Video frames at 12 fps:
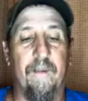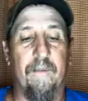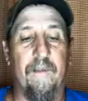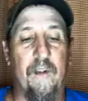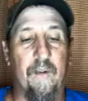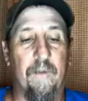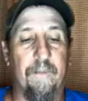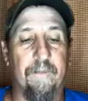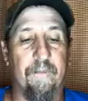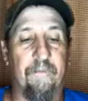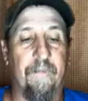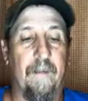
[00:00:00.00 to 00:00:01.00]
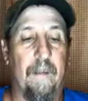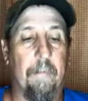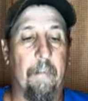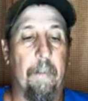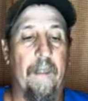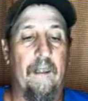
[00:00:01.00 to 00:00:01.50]
from you."
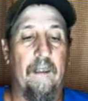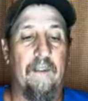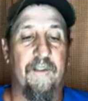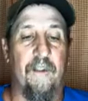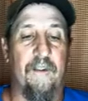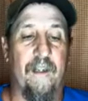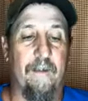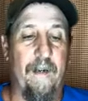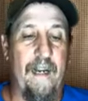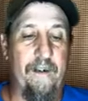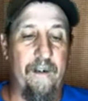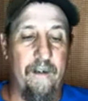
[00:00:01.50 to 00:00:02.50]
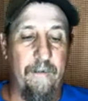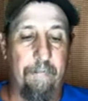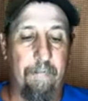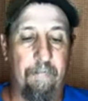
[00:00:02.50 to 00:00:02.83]
So the commander